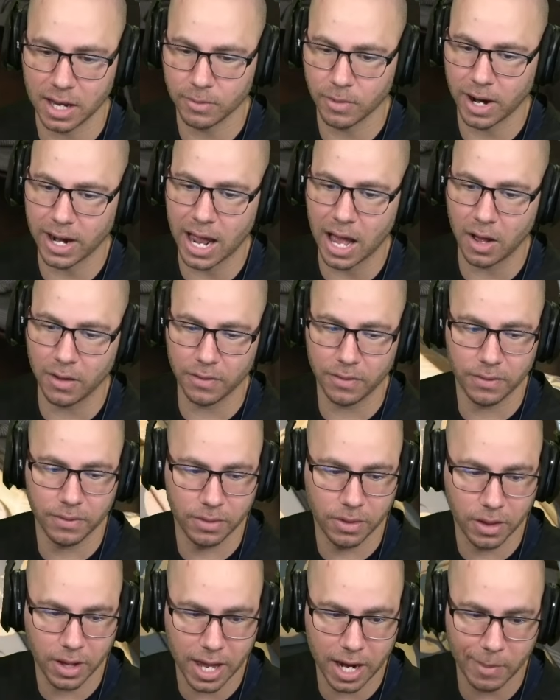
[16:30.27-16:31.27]
Right now,
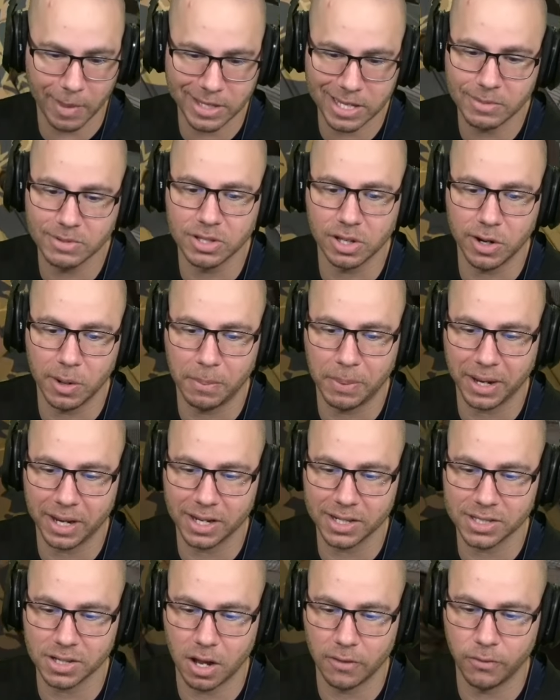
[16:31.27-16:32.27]
the enemy team's literally picking
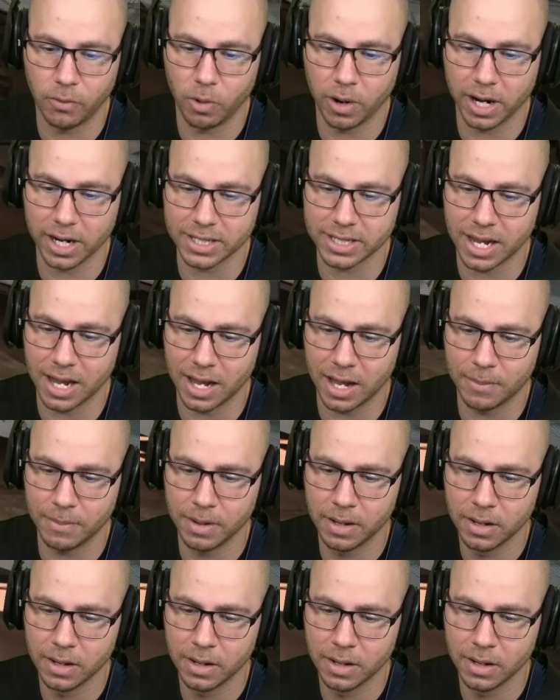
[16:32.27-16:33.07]
us off one at a time.